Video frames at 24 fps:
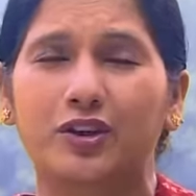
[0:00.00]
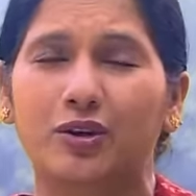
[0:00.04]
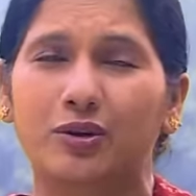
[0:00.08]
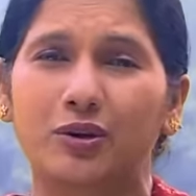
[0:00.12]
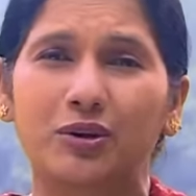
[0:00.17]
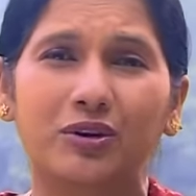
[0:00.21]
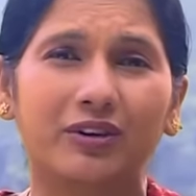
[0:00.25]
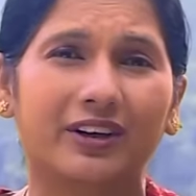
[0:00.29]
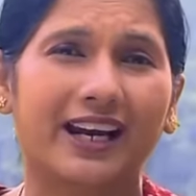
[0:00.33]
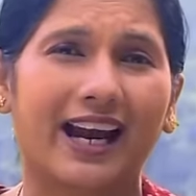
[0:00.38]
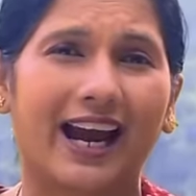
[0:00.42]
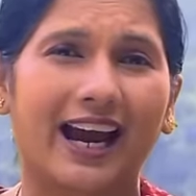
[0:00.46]
to
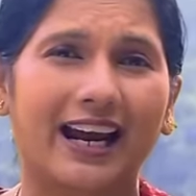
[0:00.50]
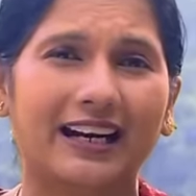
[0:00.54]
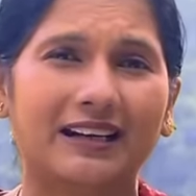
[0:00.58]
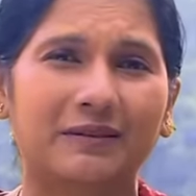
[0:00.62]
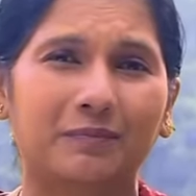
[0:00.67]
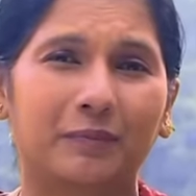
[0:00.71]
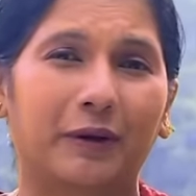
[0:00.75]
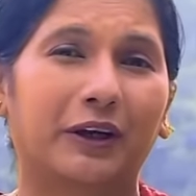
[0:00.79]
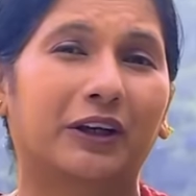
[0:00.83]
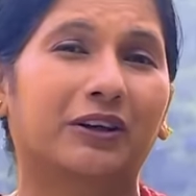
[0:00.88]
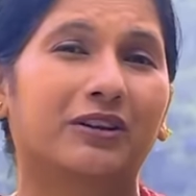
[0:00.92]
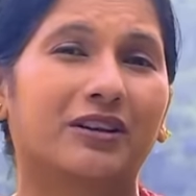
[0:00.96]
look at
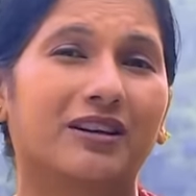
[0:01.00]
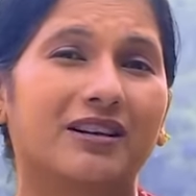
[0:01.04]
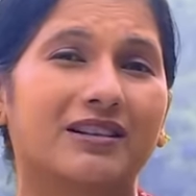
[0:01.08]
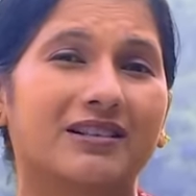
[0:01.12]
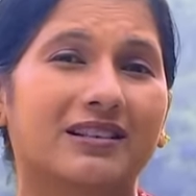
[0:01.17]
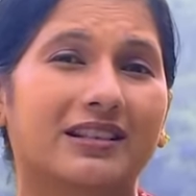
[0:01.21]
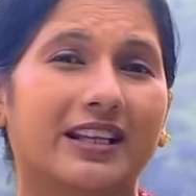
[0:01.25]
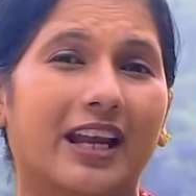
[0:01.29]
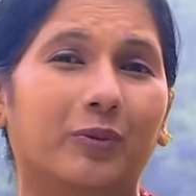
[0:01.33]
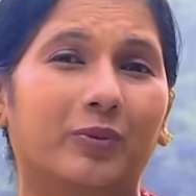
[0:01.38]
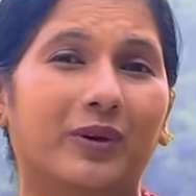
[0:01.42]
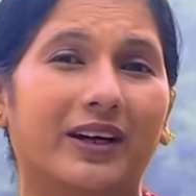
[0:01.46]

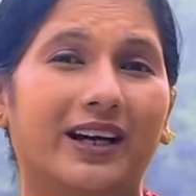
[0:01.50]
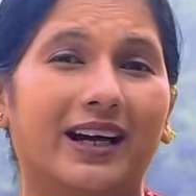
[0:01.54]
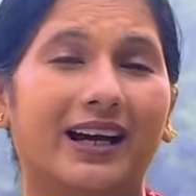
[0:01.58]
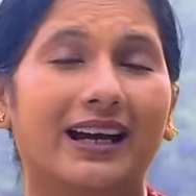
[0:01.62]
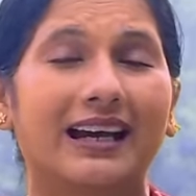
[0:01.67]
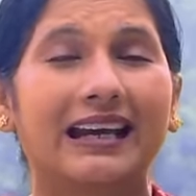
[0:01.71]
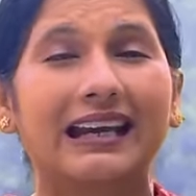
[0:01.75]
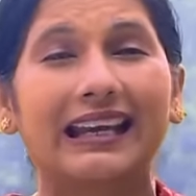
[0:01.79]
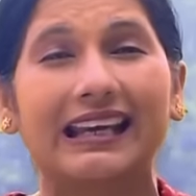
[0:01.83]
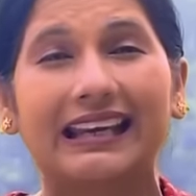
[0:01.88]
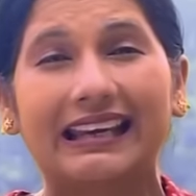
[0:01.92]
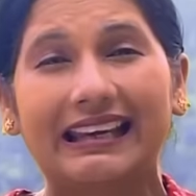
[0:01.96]
because they
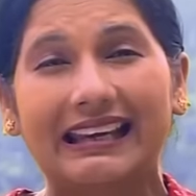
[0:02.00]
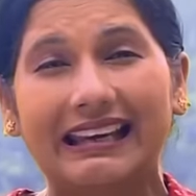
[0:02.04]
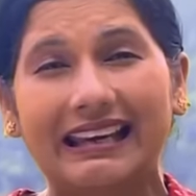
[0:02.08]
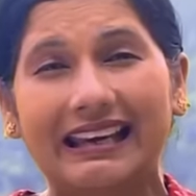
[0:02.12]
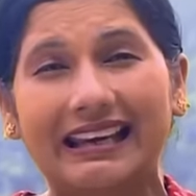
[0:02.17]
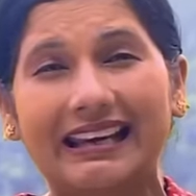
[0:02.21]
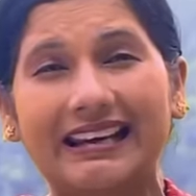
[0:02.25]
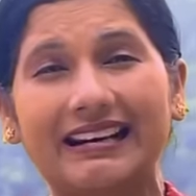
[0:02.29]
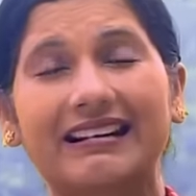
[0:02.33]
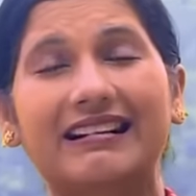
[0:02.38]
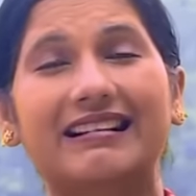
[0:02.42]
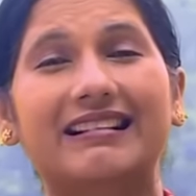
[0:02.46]
were
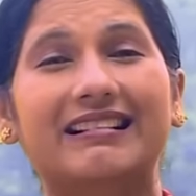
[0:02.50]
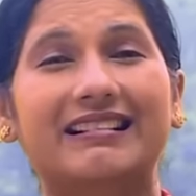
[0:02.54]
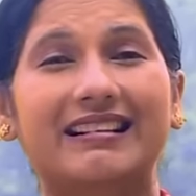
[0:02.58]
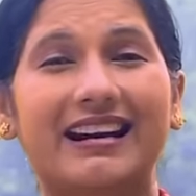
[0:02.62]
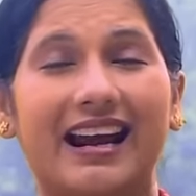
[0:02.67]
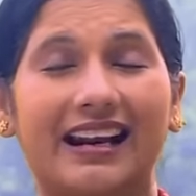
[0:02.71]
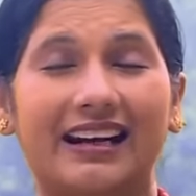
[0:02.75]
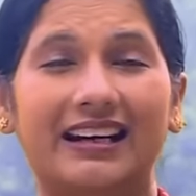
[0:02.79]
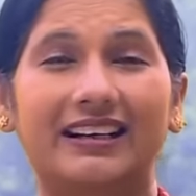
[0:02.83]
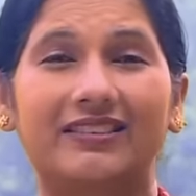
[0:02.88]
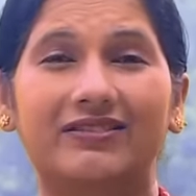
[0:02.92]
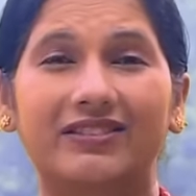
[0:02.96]

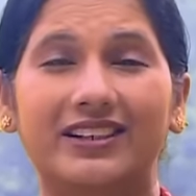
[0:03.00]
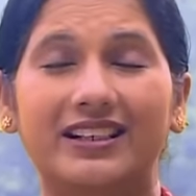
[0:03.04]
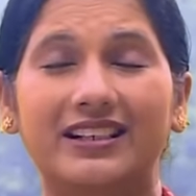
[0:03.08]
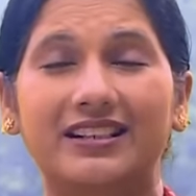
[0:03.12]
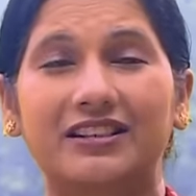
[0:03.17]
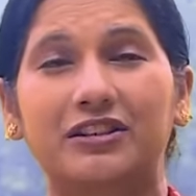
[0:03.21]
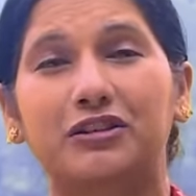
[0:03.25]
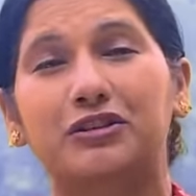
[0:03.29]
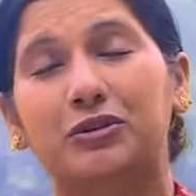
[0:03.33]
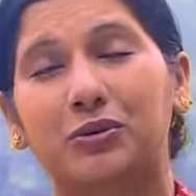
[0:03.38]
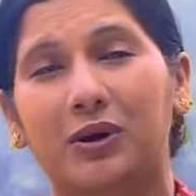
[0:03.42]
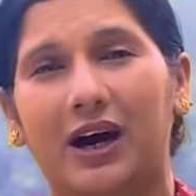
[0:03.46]

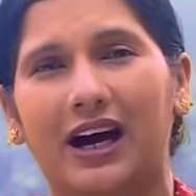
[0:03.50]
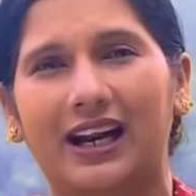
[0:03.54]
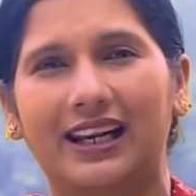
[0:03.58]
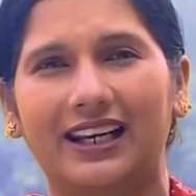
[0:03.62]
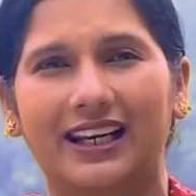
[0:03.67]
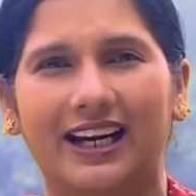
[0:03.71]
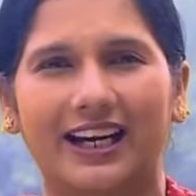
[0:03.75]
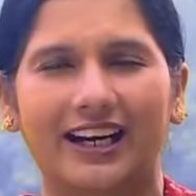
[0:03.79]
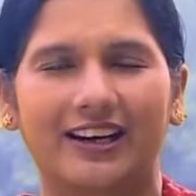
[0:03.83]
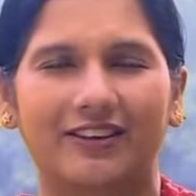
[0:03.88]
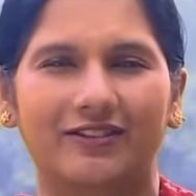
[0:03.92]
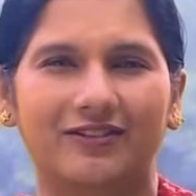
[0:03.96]
irrelevant to our
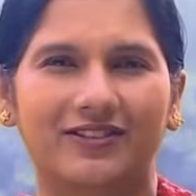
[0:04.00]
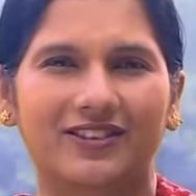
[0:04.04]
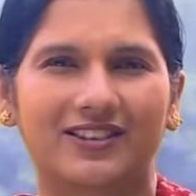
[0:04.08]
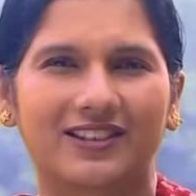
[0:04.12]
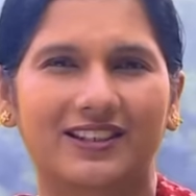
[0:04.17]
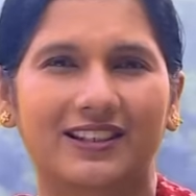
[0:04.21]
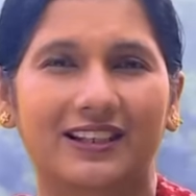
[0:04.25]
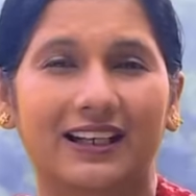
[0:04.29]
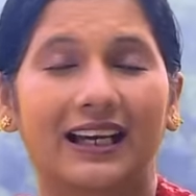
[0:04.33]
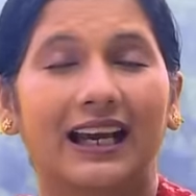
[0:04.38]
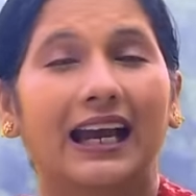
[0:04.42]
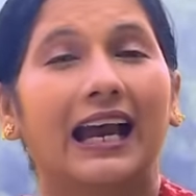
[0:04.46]

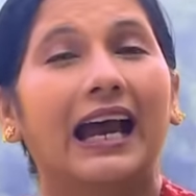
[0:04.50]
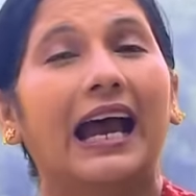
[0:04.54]
lives.